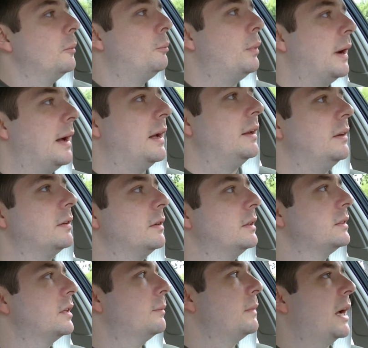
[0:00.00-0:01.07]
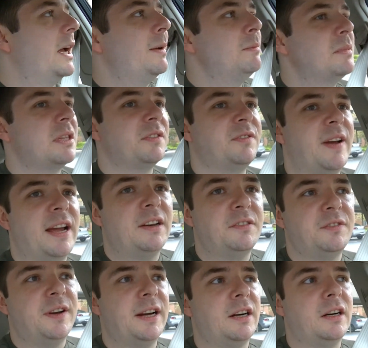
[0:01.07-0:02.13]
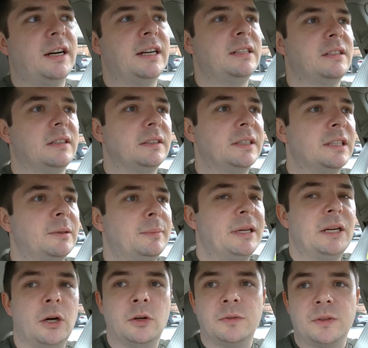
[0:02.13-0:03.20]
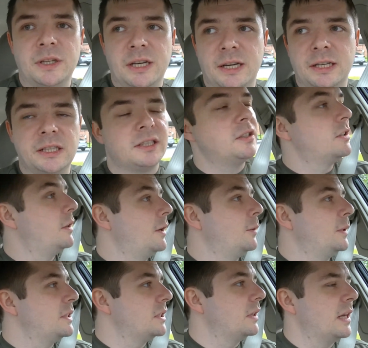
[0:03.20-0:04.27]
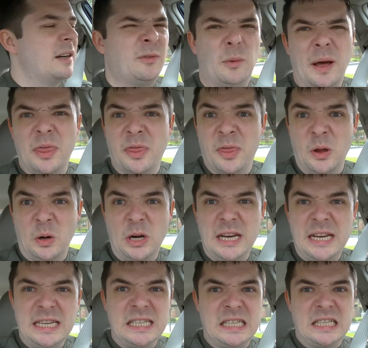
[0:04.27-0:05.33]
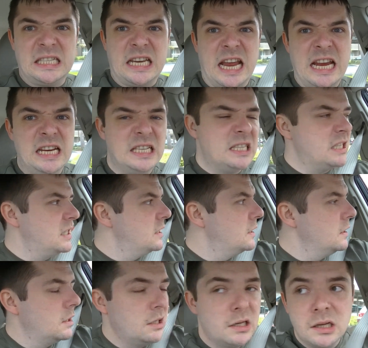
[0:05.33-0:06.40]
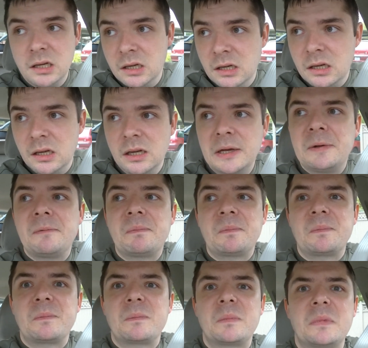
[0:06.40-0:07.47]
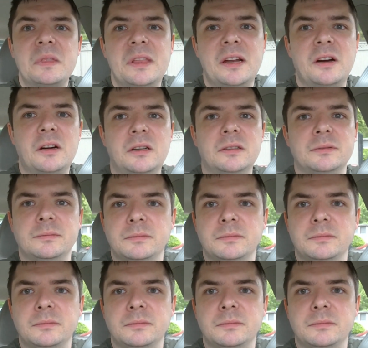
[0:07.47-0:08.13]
But sometimes the fanfare is a little bit overdone considering we still have, what, 30 states? that are